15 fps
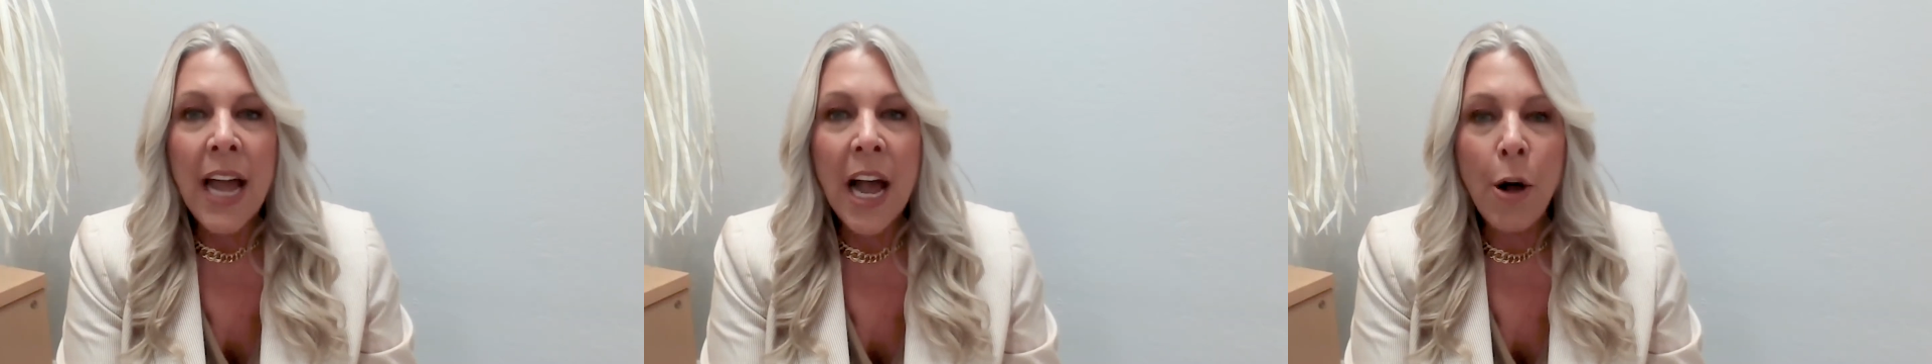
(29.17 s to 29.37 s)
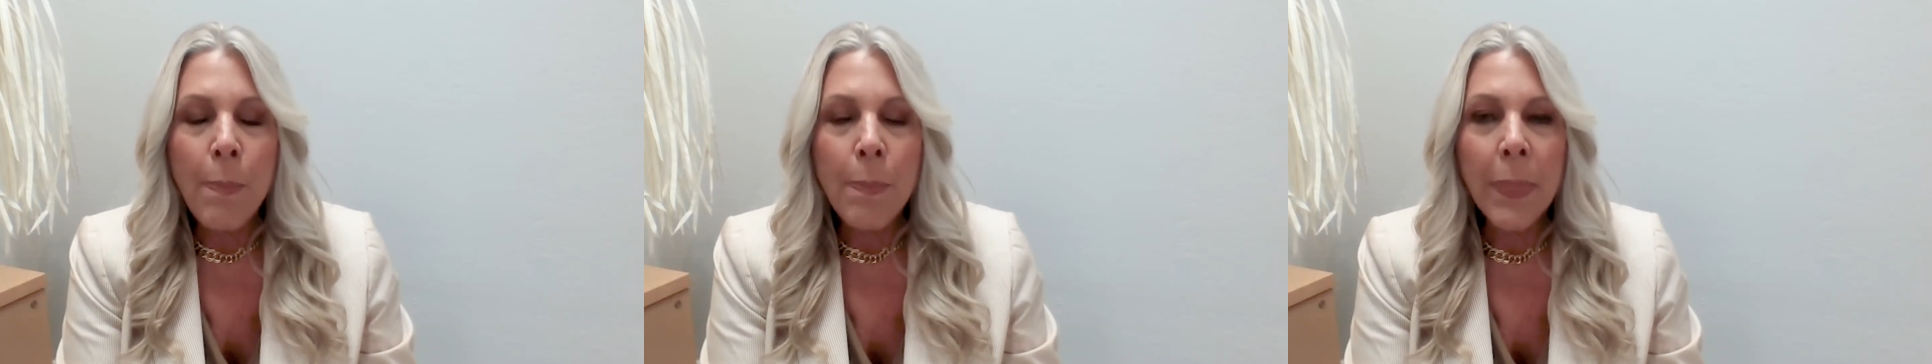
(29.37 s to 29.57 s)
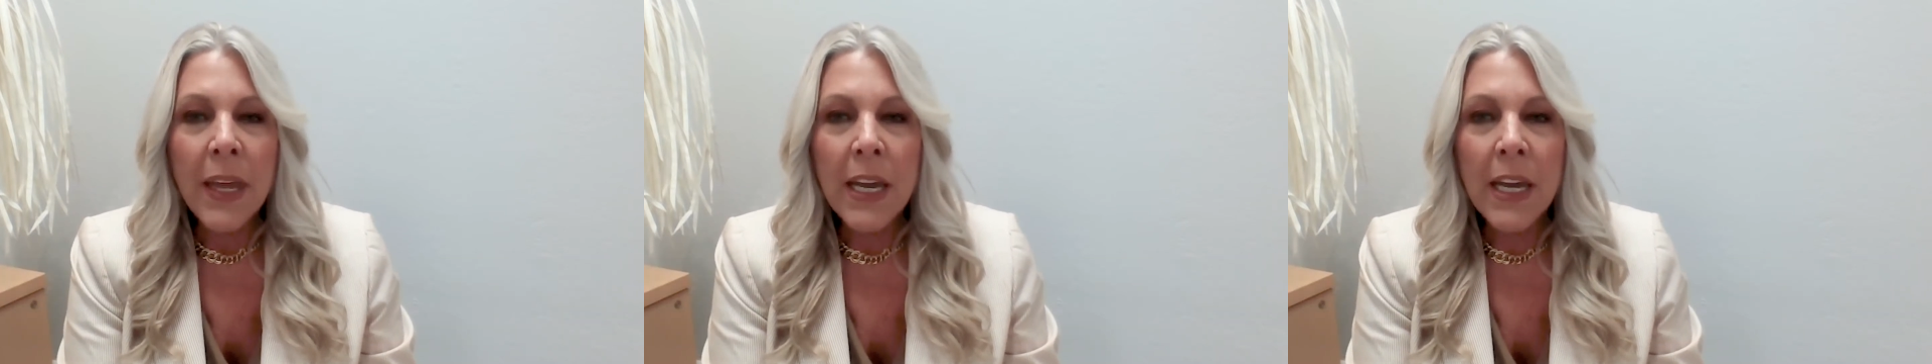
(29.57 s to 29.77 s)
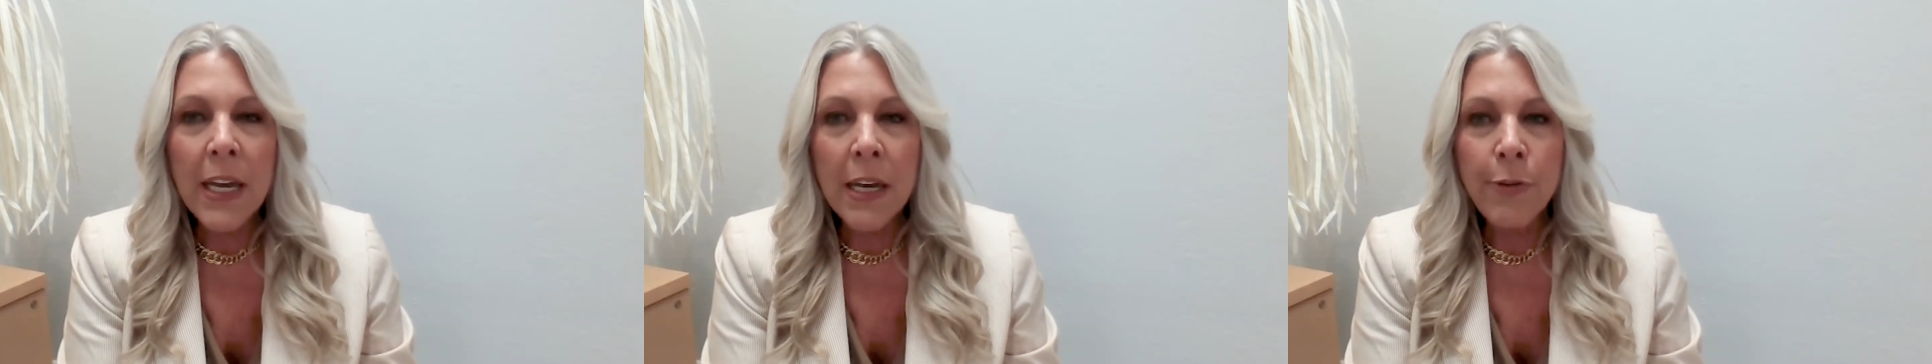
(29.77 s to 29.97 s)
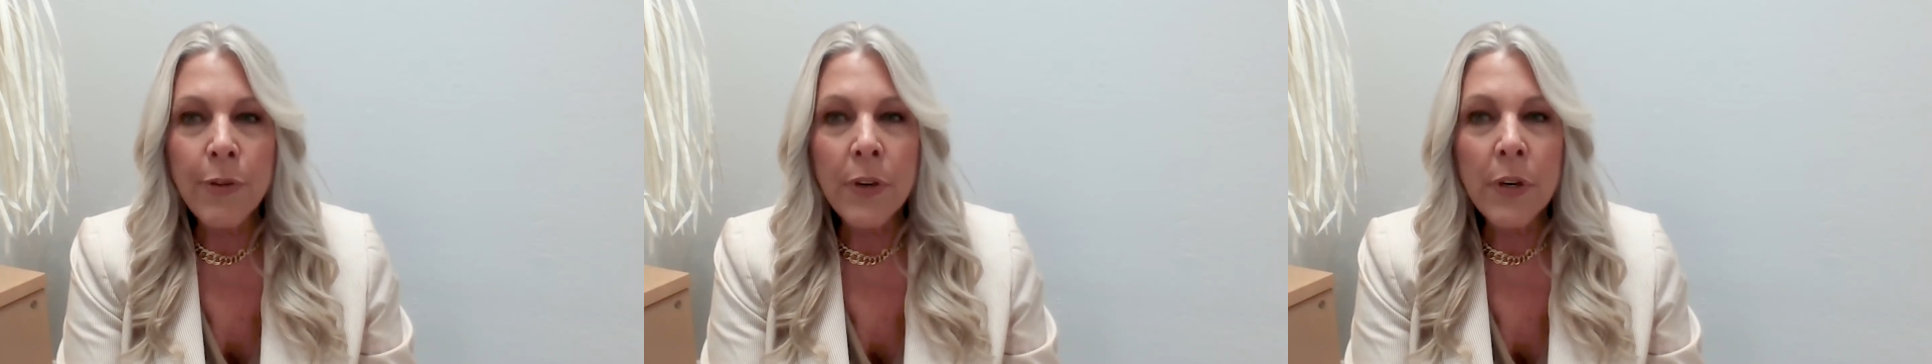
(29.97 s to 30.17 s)
Now,
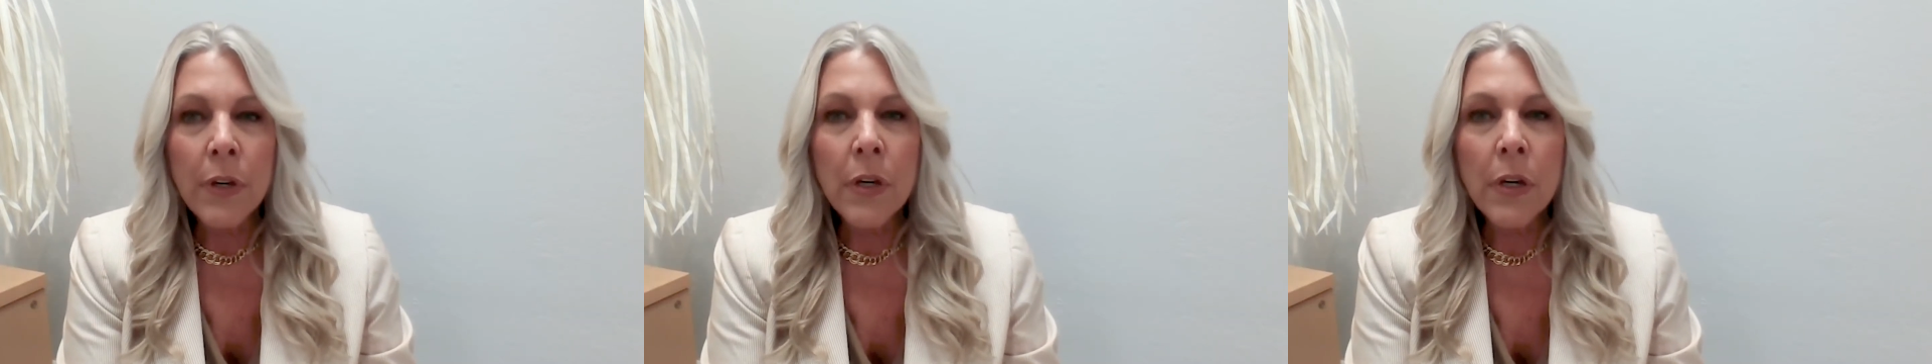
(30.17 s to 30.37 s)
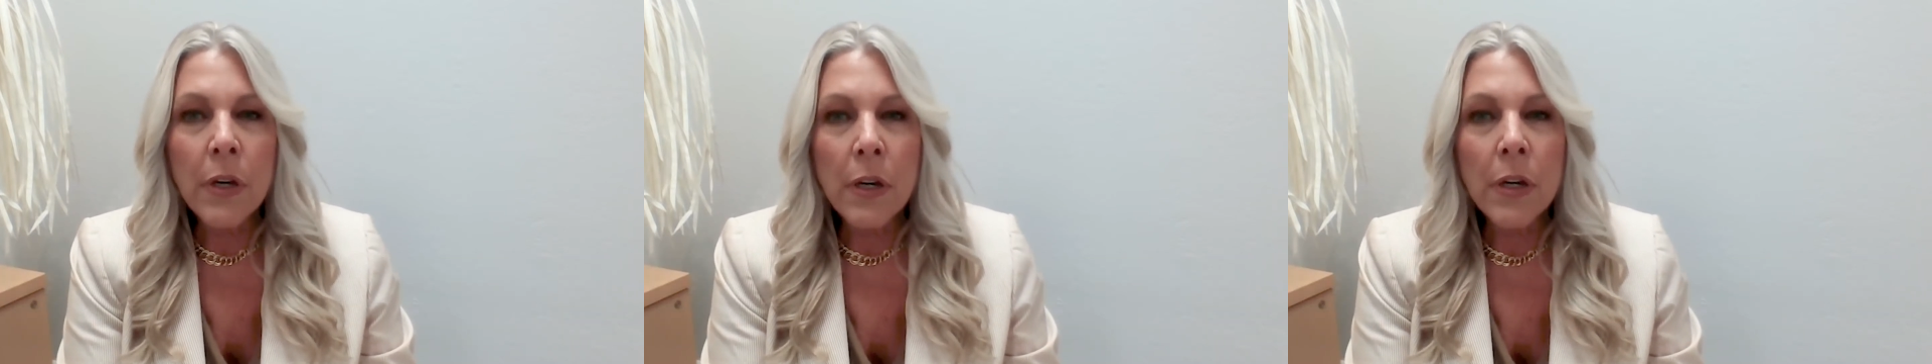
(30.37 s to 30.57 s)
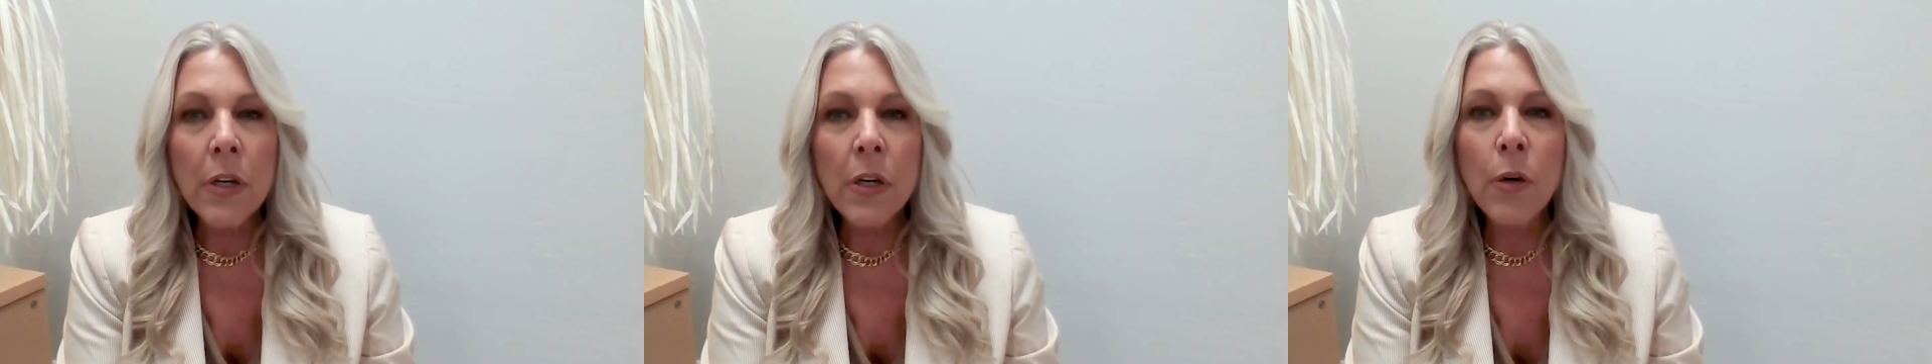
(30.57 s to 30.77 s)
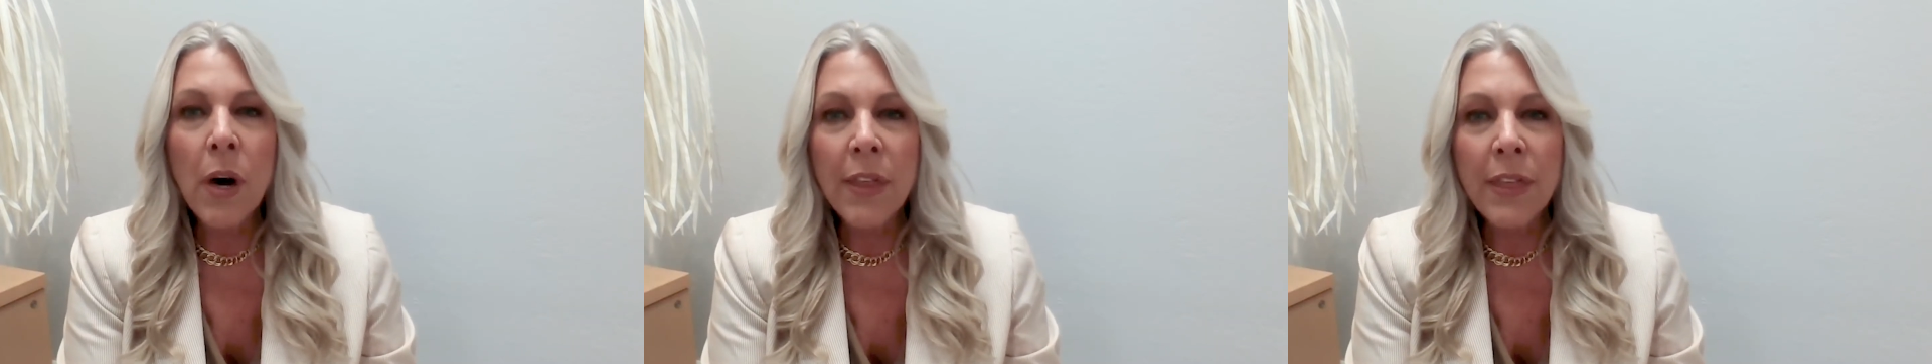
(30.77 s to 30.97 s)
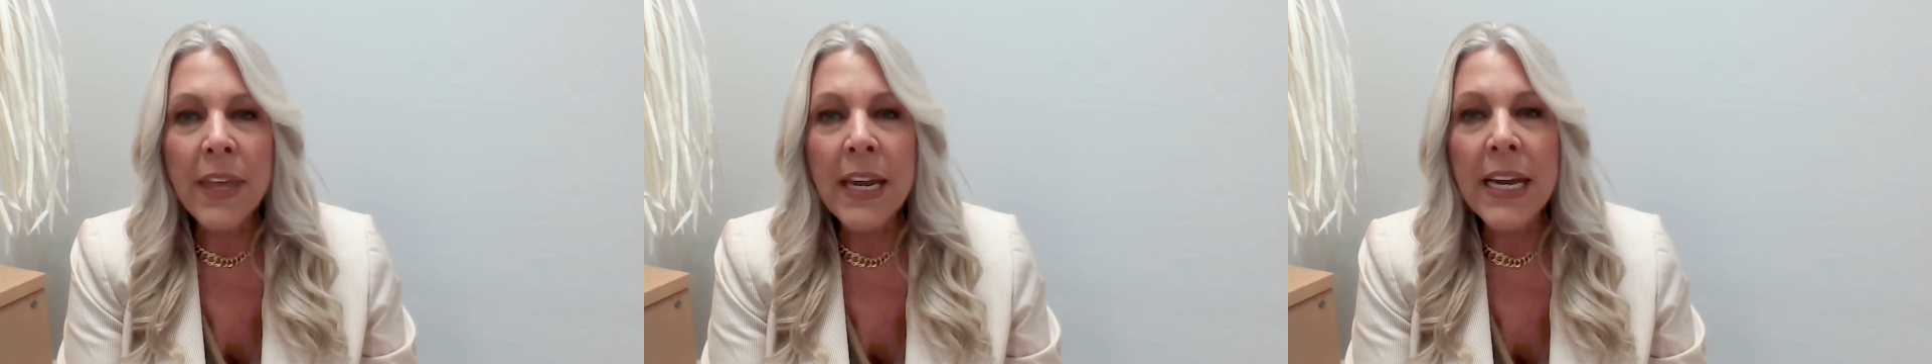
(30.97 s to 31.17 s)
if you are